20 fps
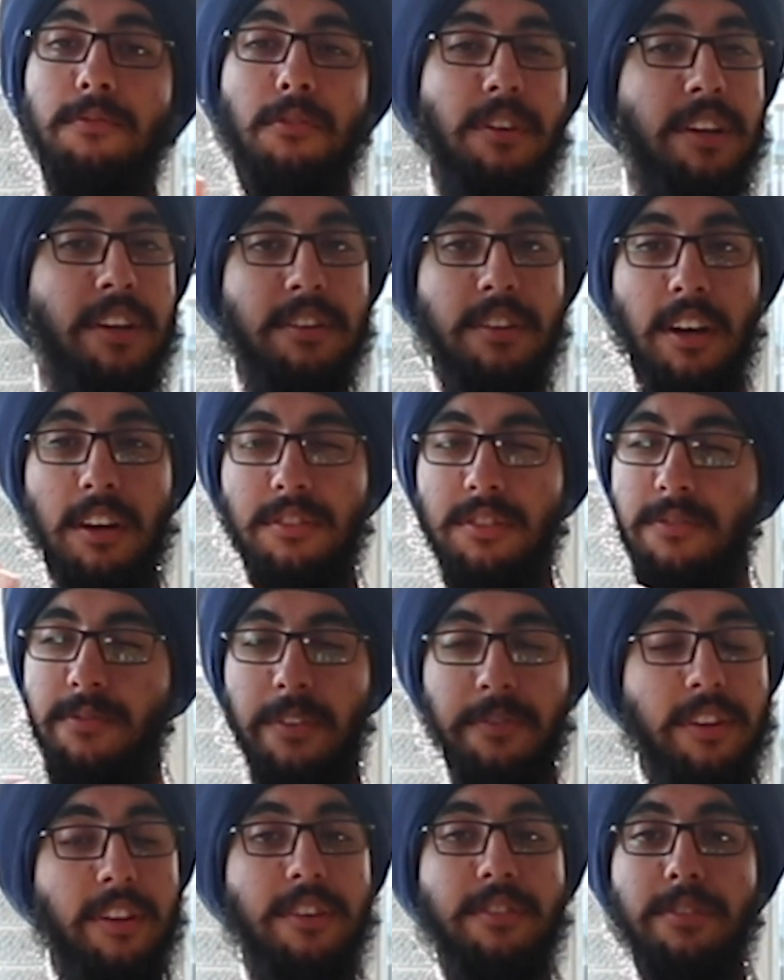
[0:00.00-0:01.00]
40,000,
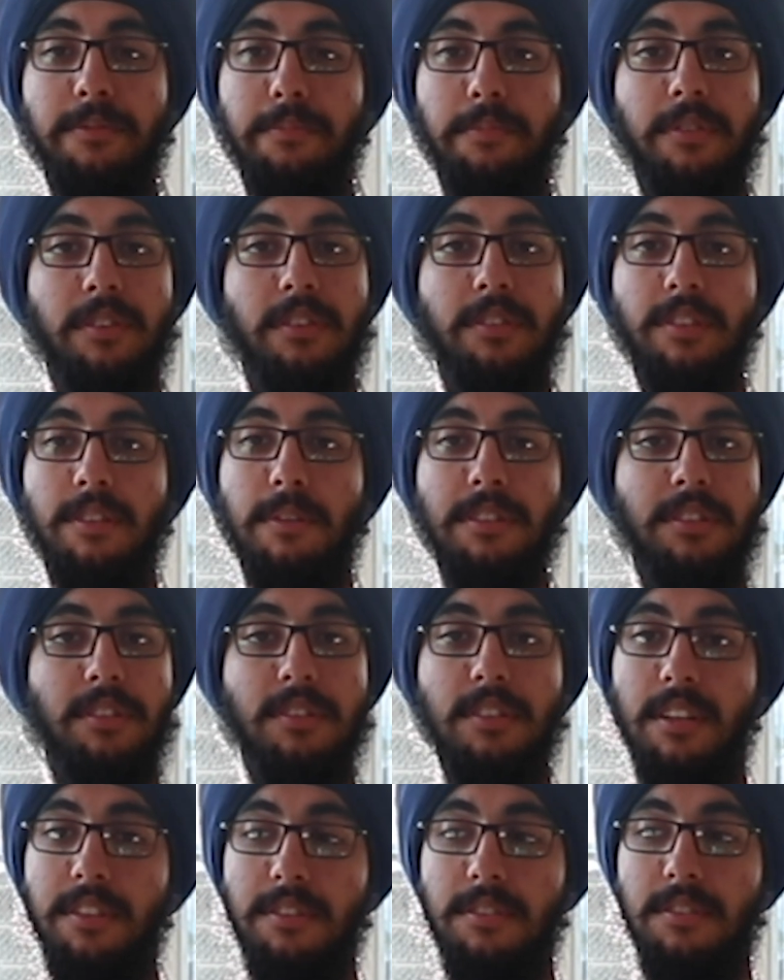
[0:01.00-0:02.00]
50,000 per semester,
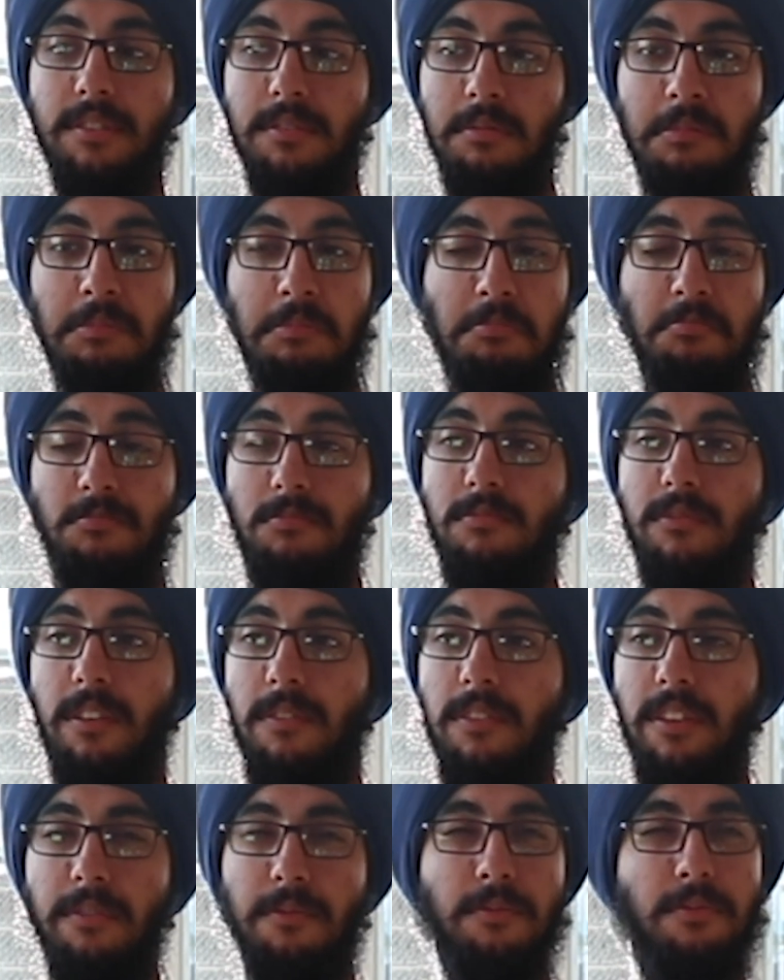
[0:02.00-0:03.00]
that's
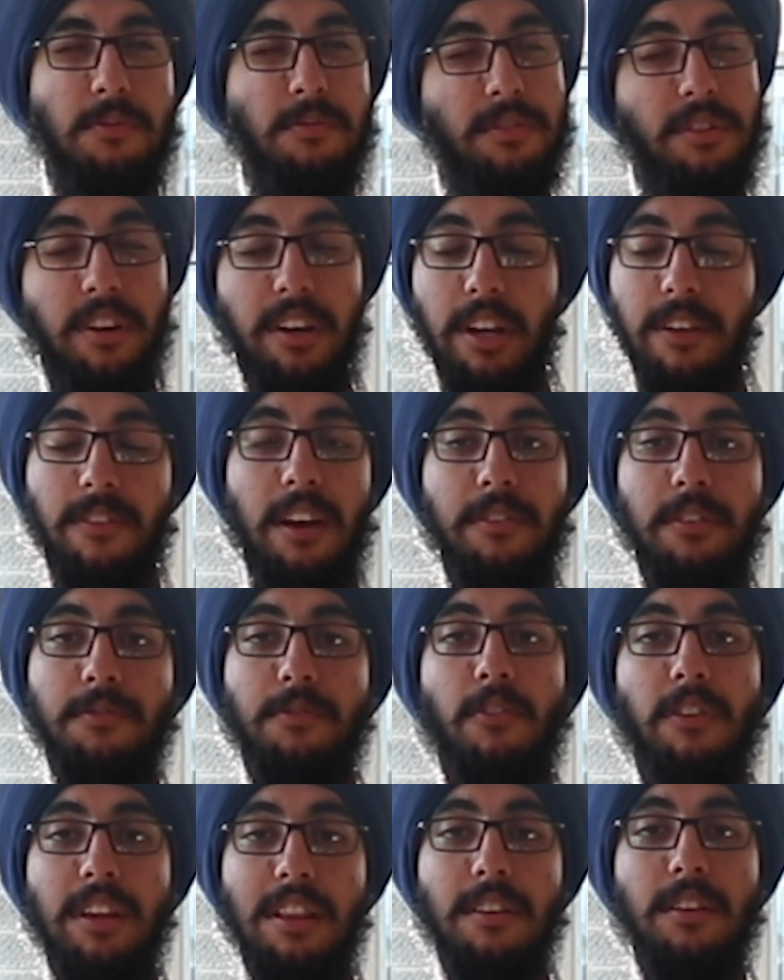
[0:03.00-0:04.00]
roughly 30 months. It's
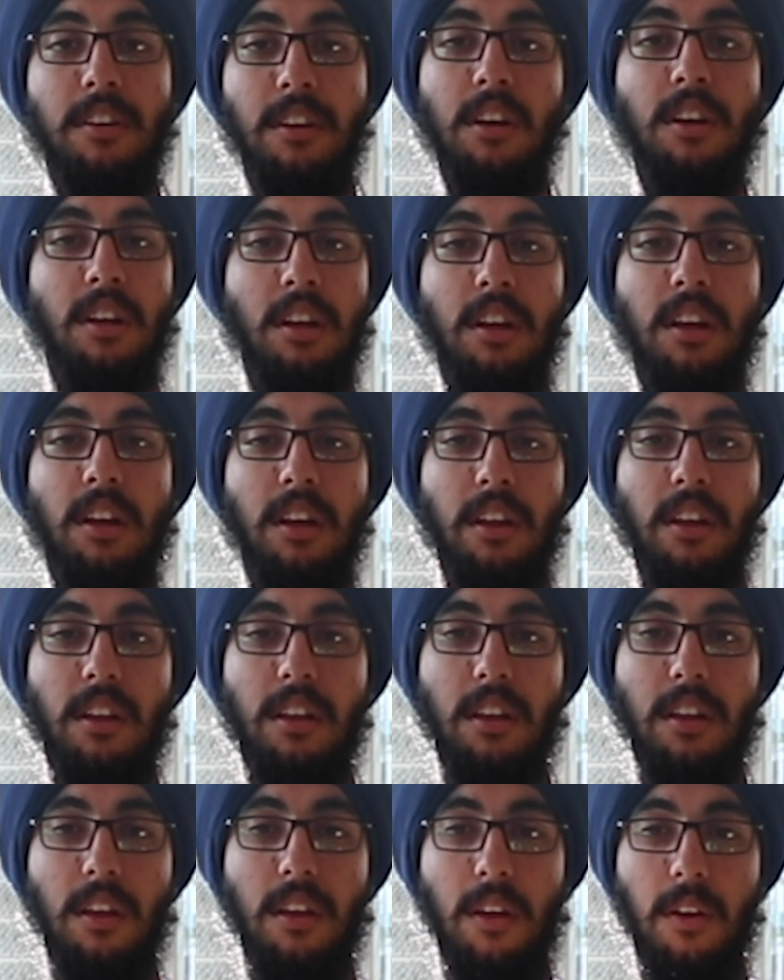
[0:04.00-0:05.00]
almost a crore
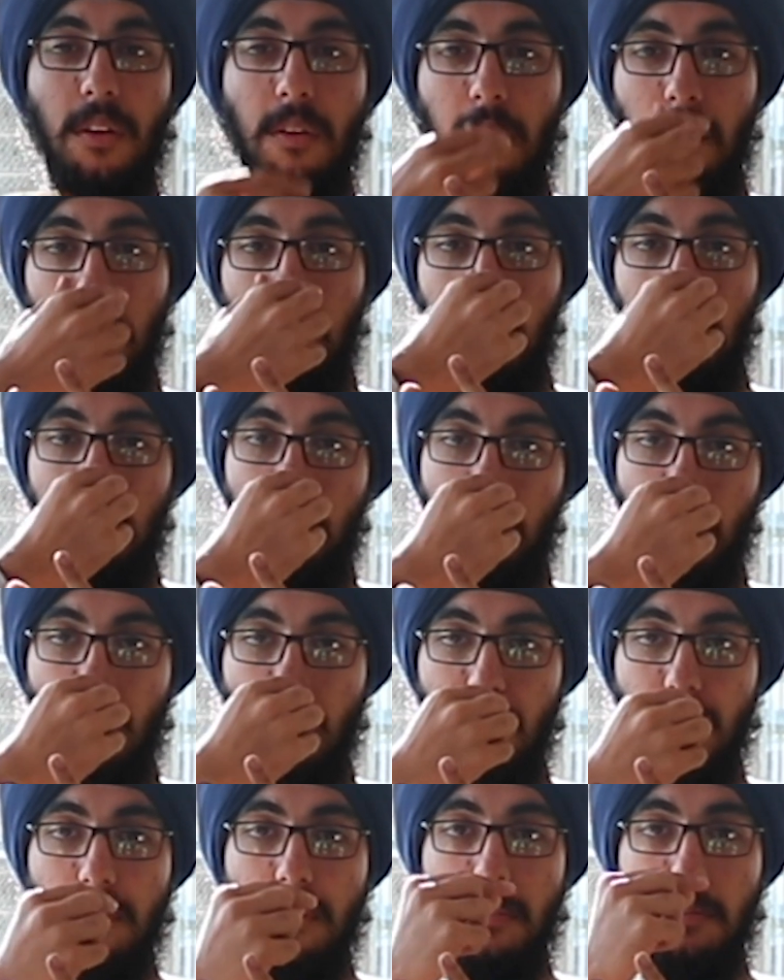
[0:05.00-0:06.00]
per four years
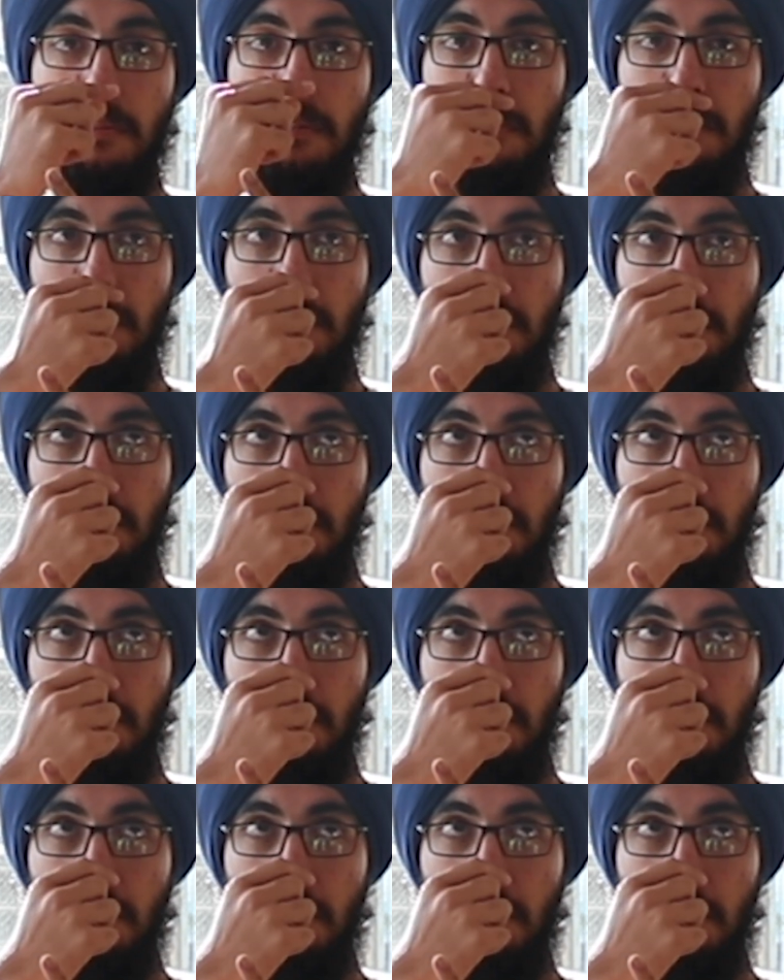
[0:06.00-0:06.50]
that you spend here.